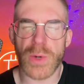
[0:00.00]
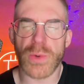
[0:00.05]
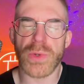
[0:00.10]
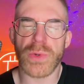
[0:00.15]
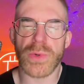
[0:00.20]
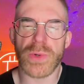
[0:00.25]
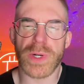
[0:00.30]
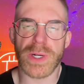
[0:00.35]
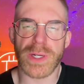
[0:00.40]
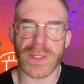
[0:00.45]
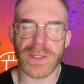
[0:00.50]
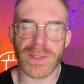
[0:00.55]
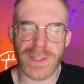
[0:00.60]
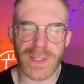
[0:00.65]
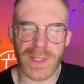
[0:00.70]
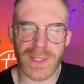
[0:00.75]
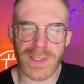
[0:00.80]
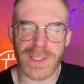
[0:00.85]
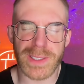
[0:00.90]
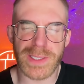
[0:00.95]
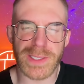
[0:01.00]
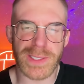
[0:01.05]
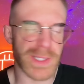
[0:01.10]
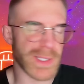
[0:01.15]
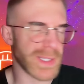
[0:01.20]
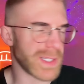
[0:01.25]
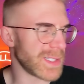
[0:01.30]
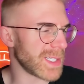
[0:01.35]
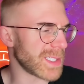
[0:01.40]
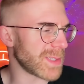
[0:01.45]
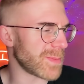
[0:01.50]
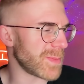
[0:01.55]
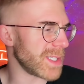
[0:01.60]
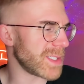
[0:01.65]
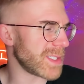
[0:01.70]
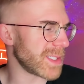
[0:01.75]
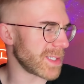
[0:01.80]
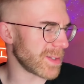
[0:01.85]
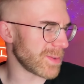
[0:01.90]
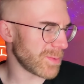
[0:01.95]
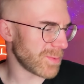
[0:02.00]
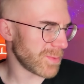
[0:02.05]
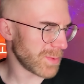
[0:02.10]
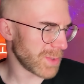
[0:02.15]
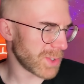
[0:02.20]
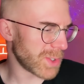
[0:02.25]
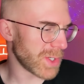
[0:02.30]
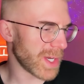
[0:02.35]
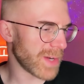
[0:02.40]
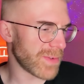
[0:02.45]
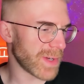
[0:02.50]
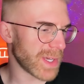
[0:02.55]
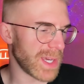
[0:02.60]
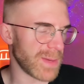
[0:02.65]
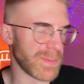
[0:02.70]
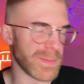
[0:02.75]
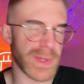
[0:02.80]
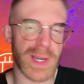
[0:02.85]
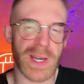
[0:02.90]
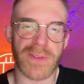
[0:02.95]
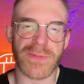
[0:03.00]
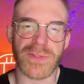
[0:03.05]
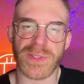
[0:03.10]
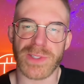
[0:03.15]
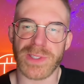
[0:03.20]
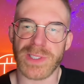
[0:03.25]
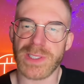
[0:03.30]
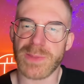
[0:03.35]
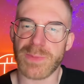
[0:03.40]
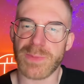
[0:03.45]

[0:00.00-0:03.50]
oh, you are? Oh, that's that's amazing. We should have a game after this